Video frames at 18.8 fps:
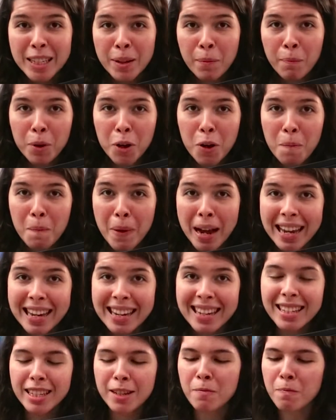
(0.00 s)
boom
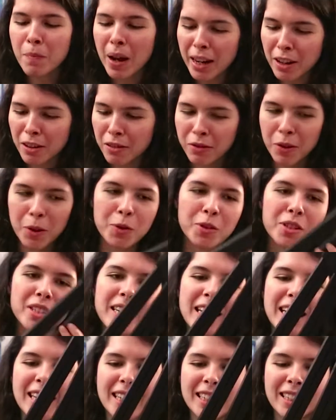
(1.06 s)
mic. It's a microphone
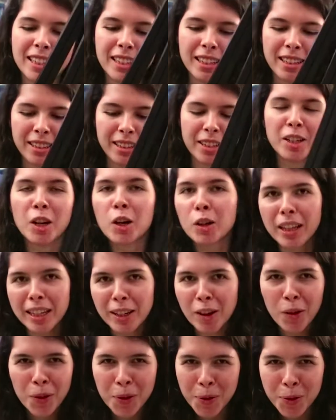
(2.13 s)
stand. You know,
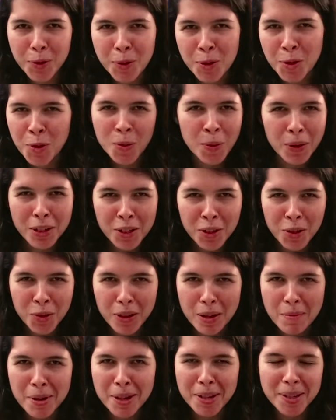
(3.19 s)
like all those Twitch
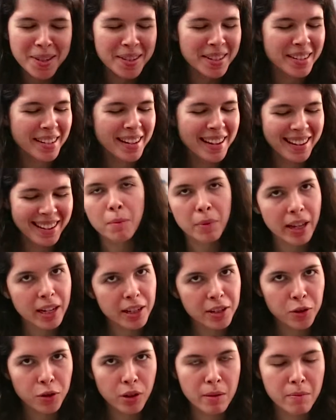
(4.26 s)
streamers. I'm not a
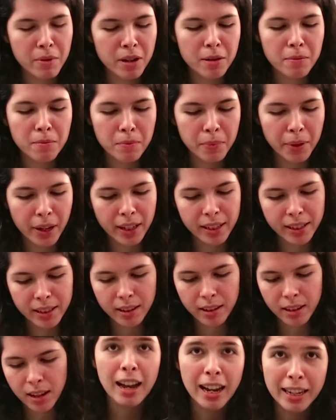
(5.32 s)
streamer, but
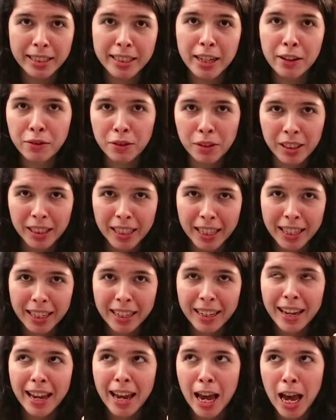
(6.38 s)
I definitely
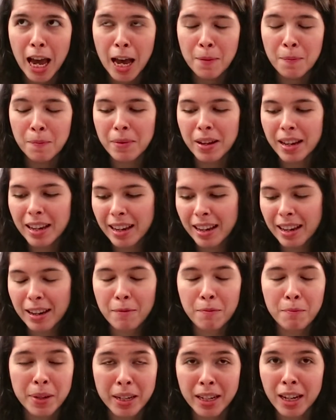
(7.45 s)
am
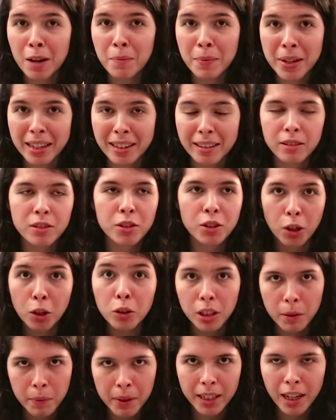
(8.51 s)

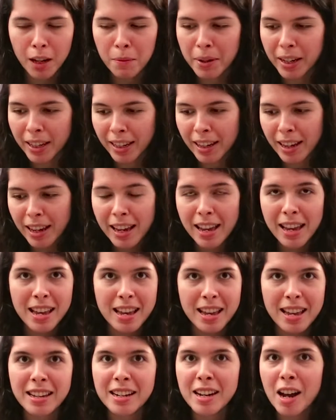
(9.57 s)
slowly becoming
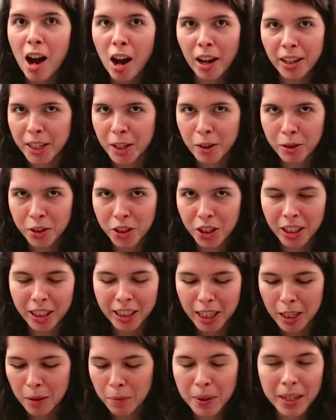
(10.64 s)
an audio
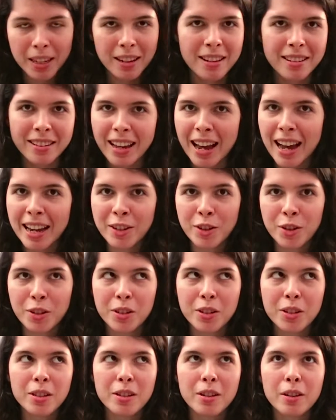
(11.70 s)
junkie, because I
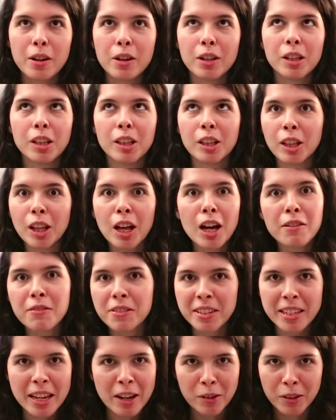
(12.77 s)
just love
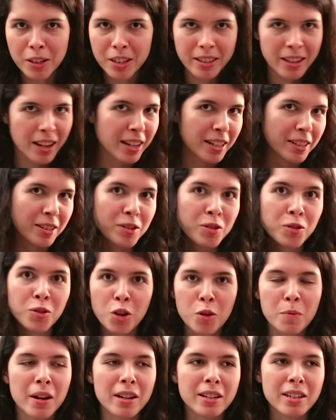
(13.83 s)
sound design
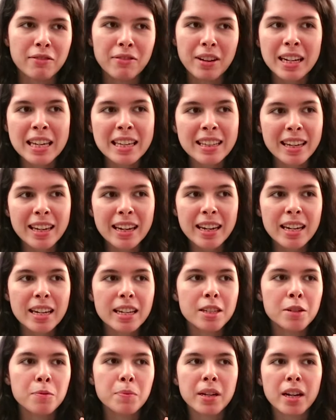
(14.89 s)
so much. If anything,
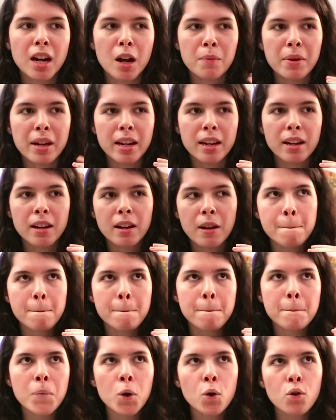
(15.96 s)
it's becoming
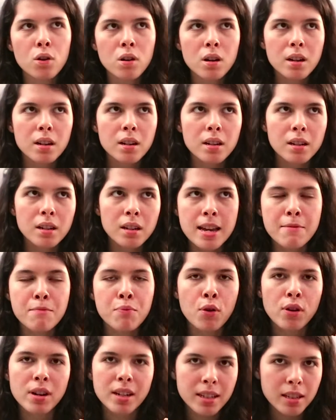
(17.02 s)
more
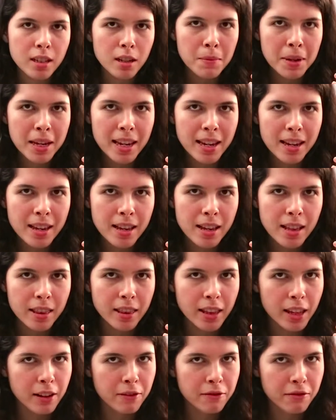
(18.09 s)
important to me
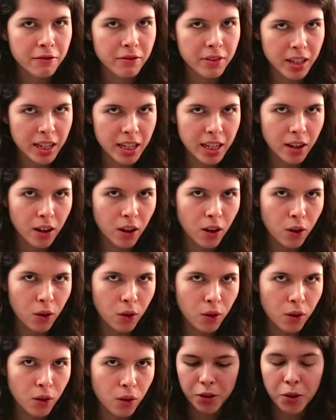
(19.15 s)
than video.
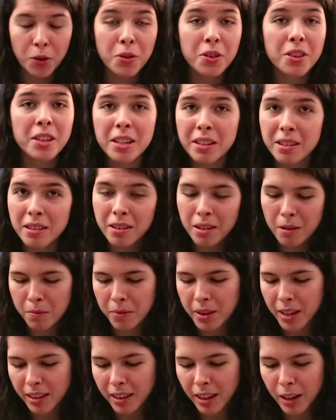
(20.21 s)
So this is
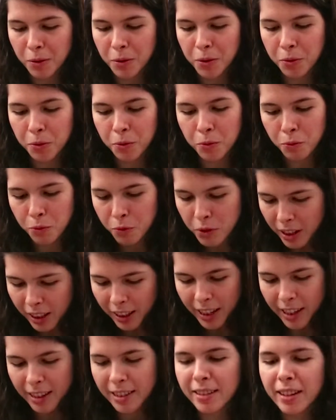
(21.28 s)
something that I was
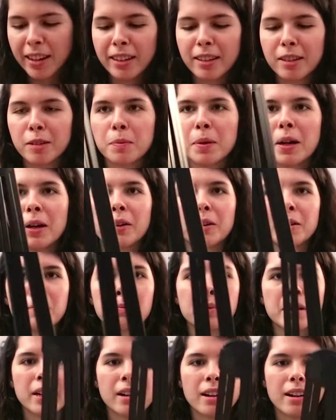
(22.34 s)
really excited about,
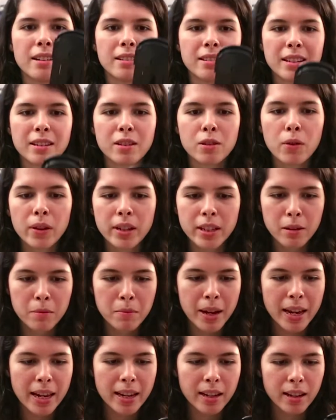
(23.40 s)
because it's going to
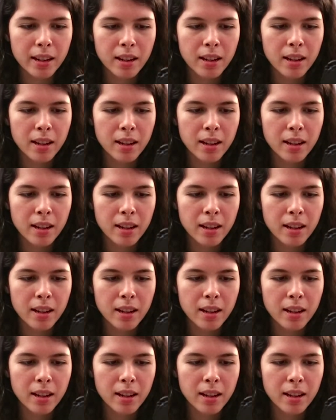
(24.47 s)
make